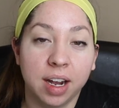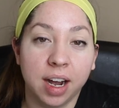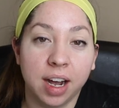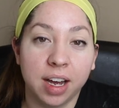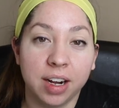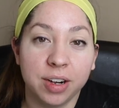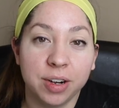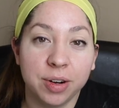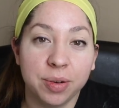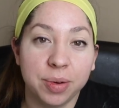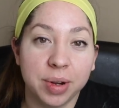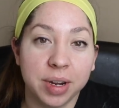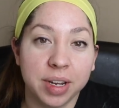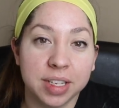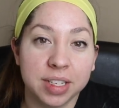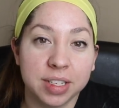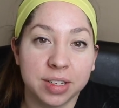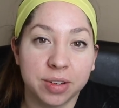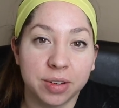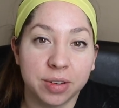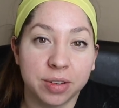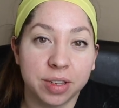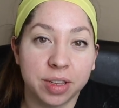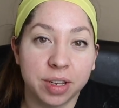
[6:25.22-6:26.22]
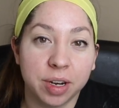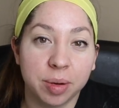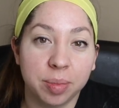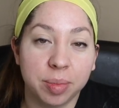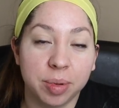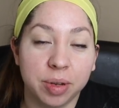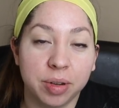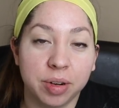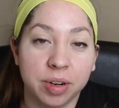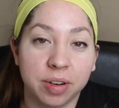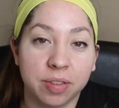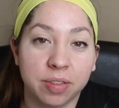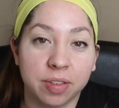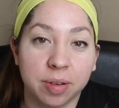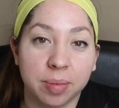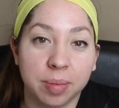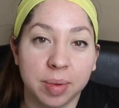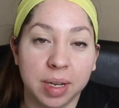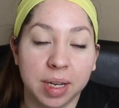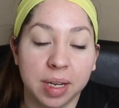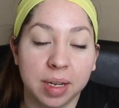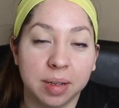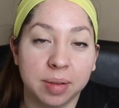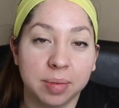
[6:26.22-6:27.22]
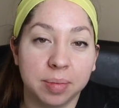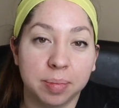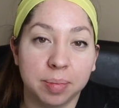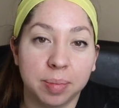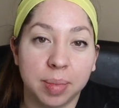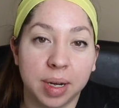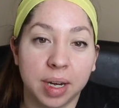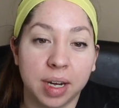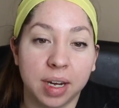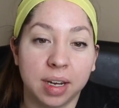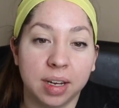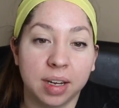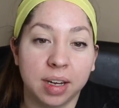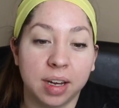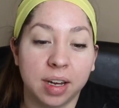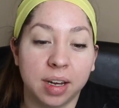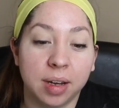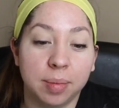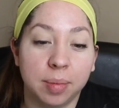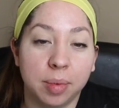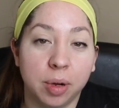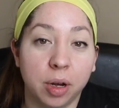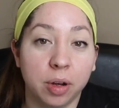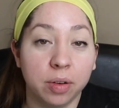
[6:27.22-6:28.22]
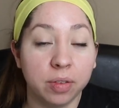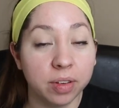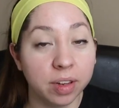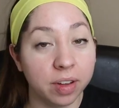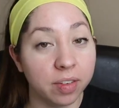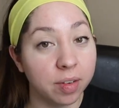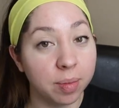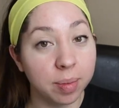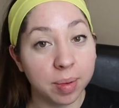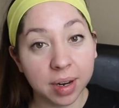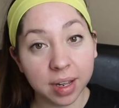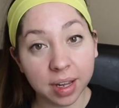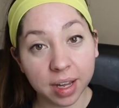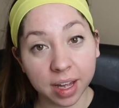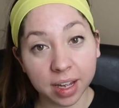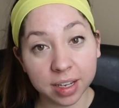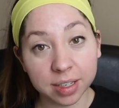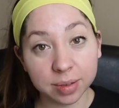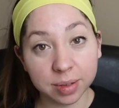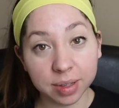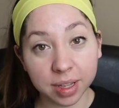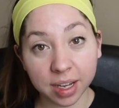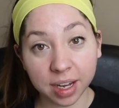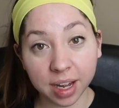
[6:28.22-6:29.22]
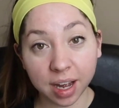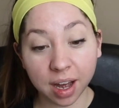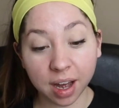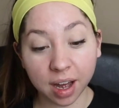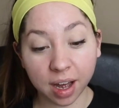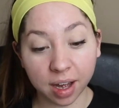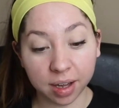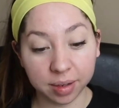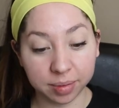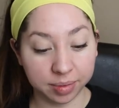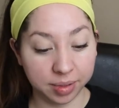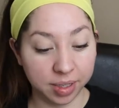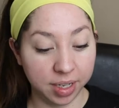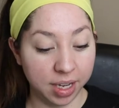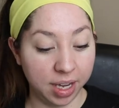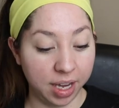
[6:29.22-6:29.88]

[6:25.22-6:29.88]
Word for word: I don't know why it's so therapeutic for me, but um, hopefully everybody likes what they got.